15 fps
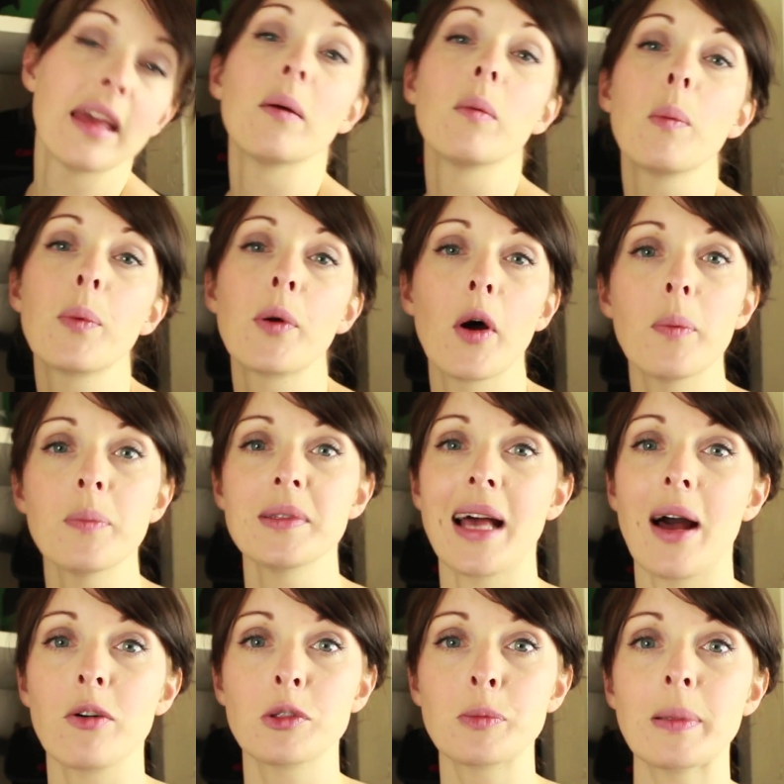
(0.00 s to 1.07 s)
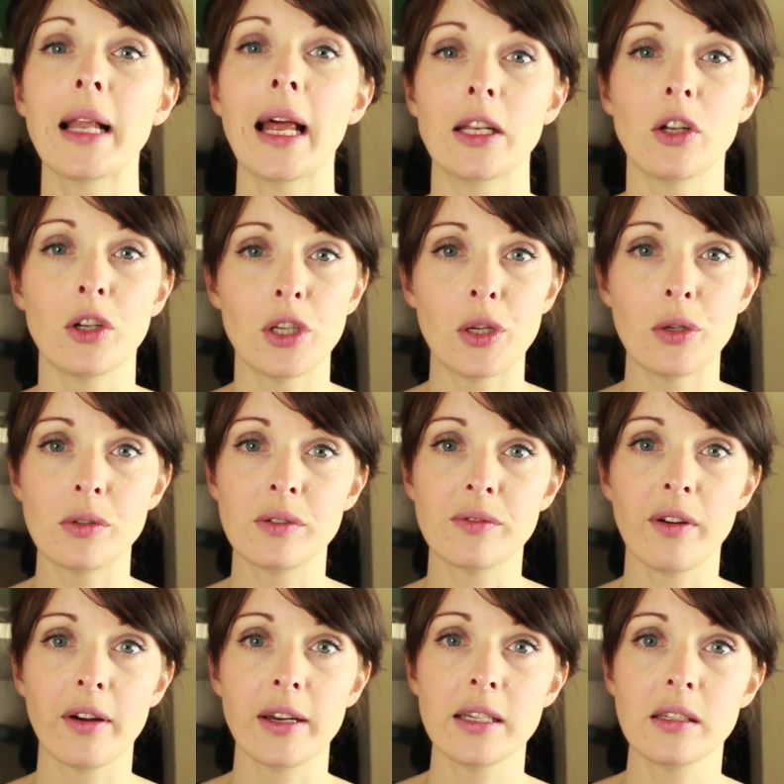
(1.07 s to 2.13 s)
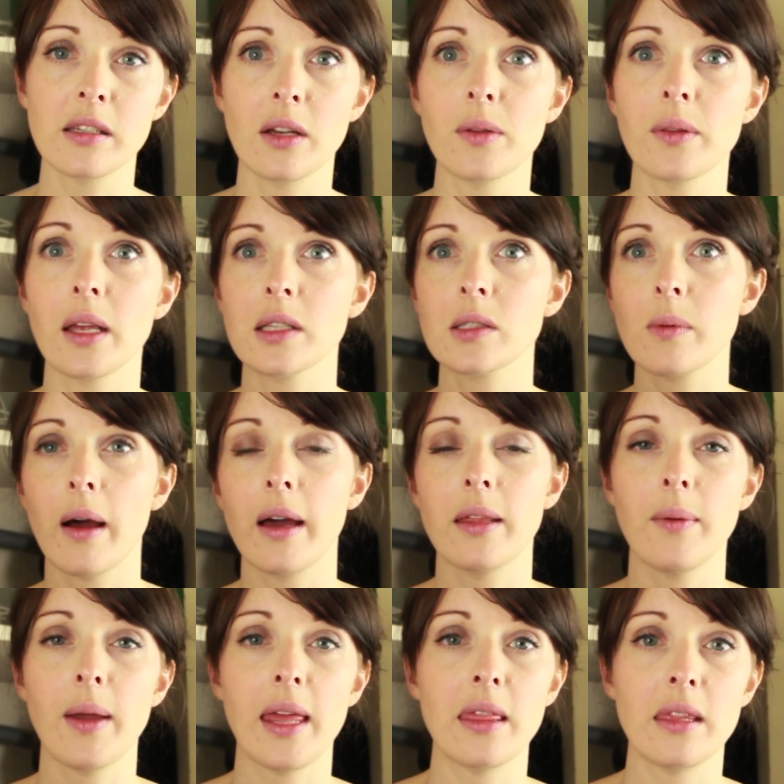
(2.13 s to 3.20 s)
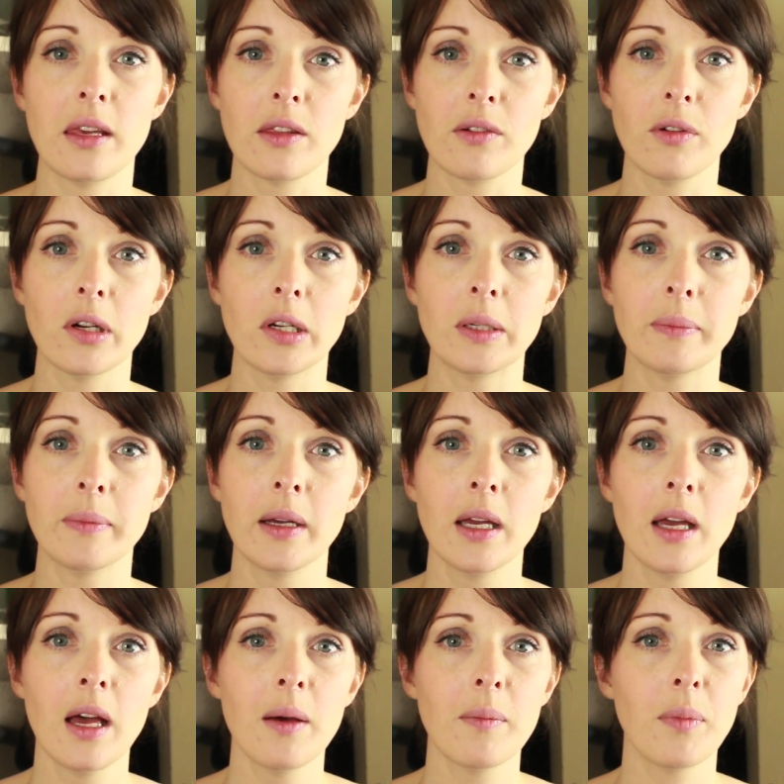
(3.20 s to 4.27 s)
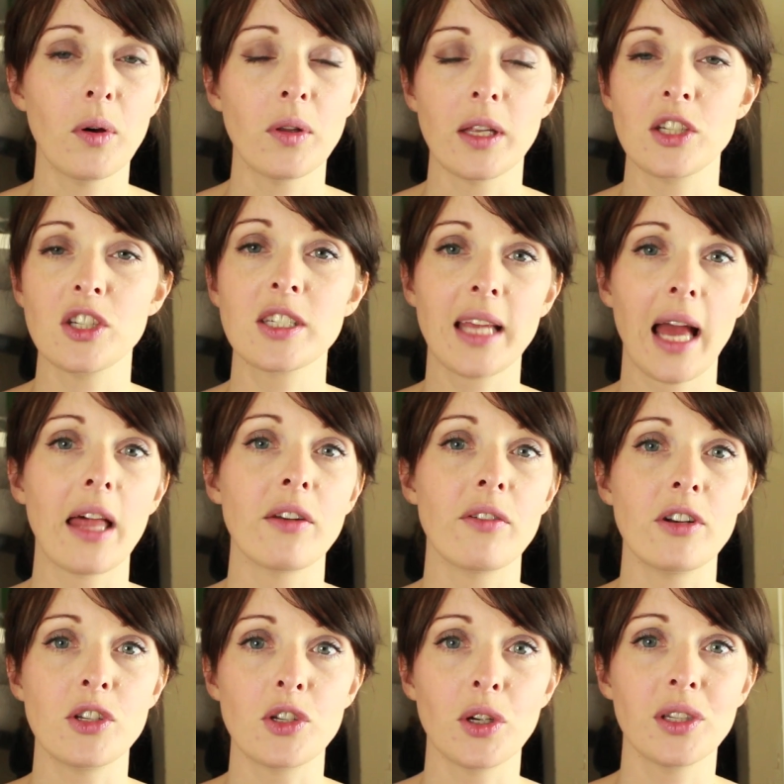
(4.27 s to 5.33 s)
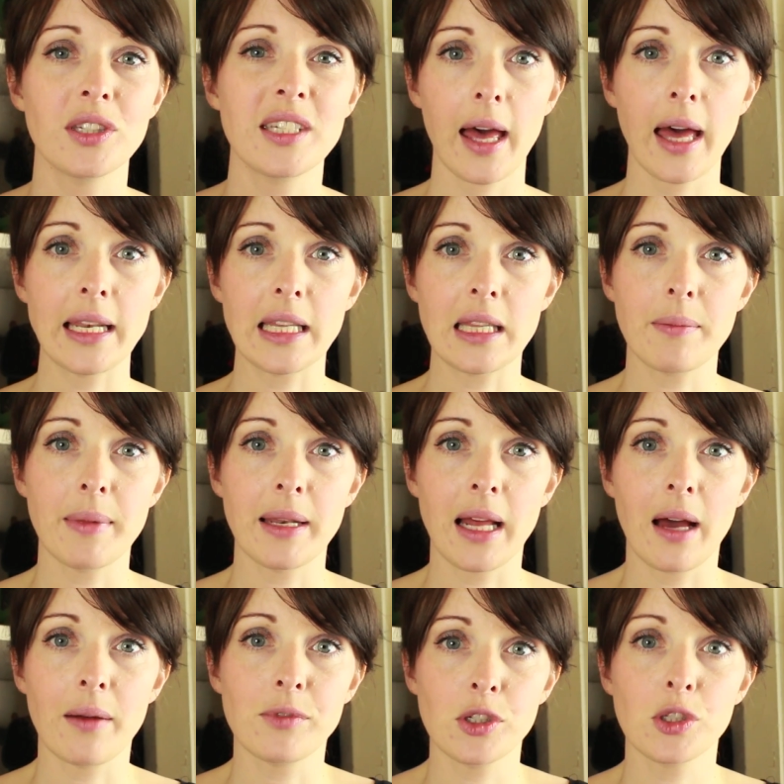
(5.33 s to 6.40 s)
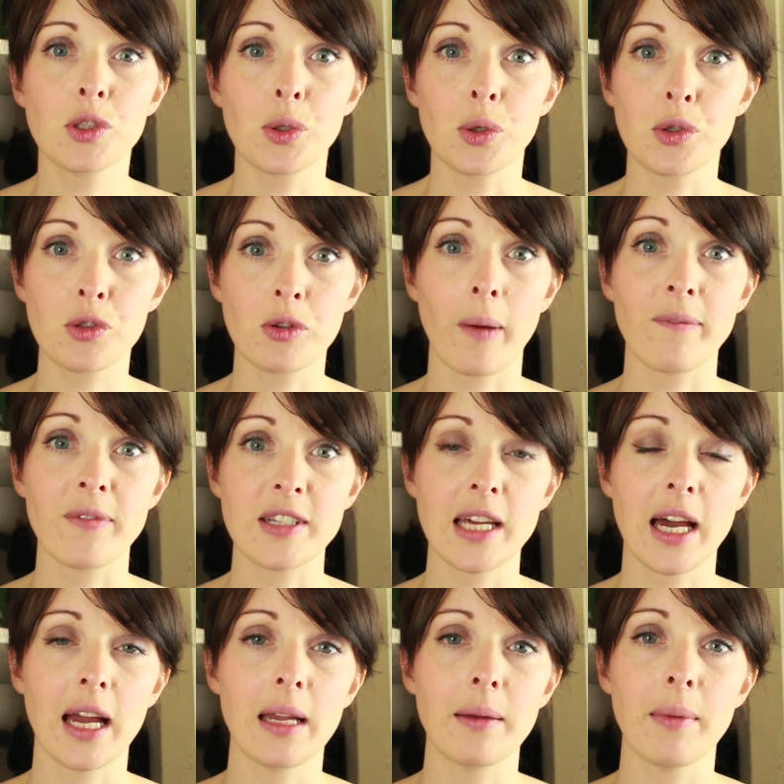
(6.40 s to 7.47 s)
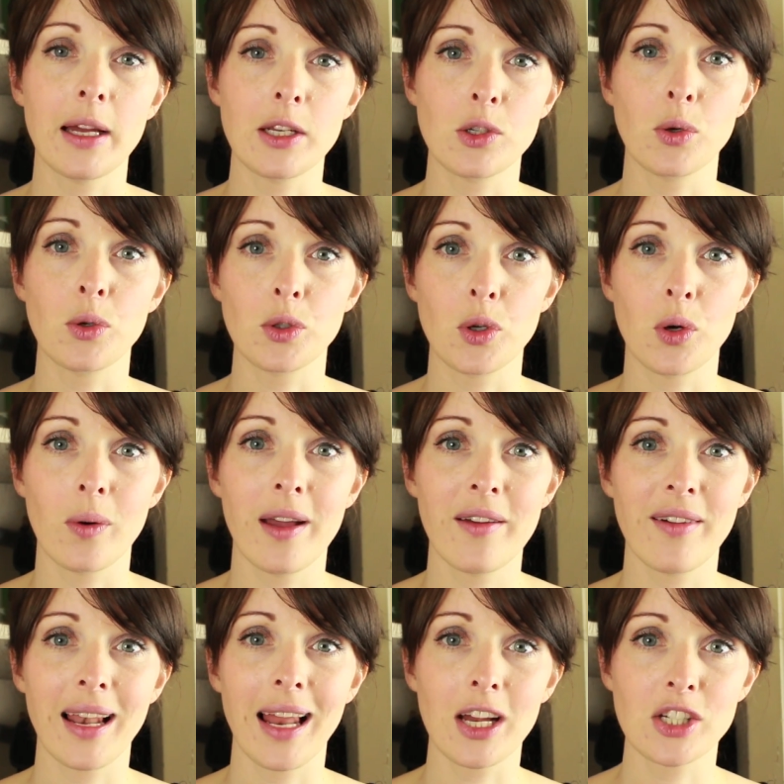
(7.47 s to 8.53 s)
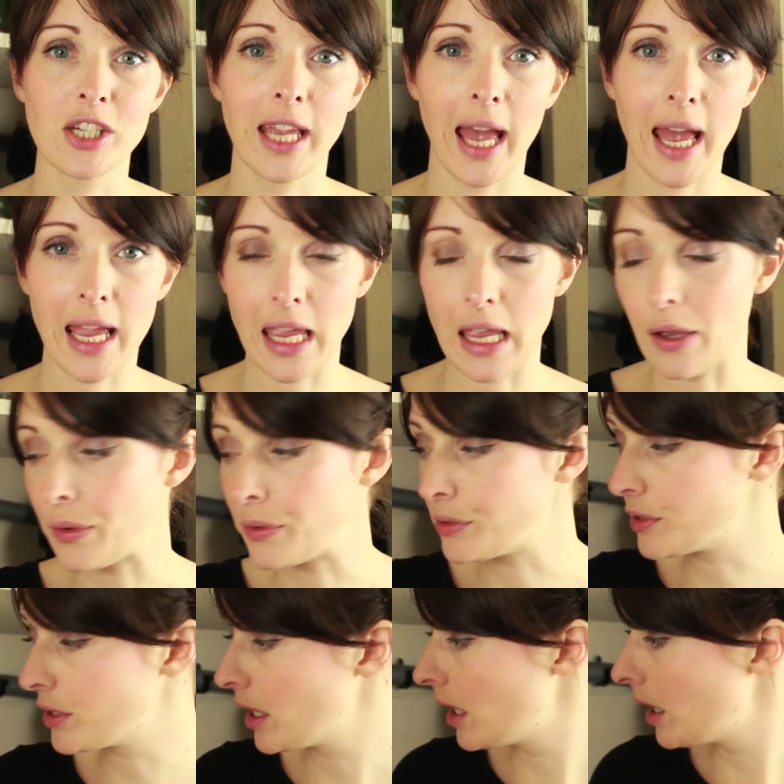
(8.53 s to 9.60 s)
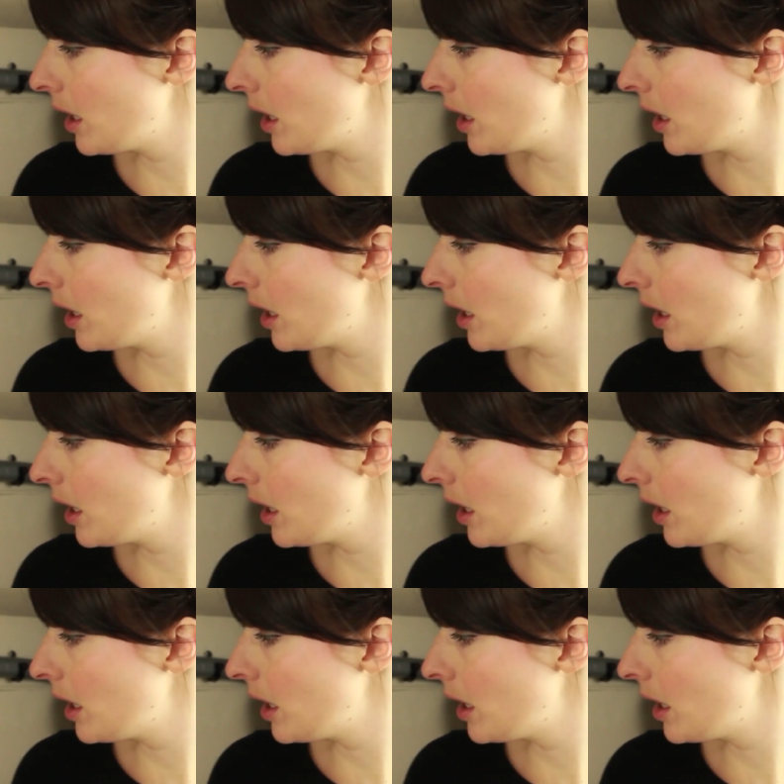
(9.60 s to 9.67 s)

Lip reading: they were props that I was planning on using very soon. That's why they were in the other room, but they're just gathering dust. And at the minute, I'm just so strapped for time, I don't know if I'll actually get it used.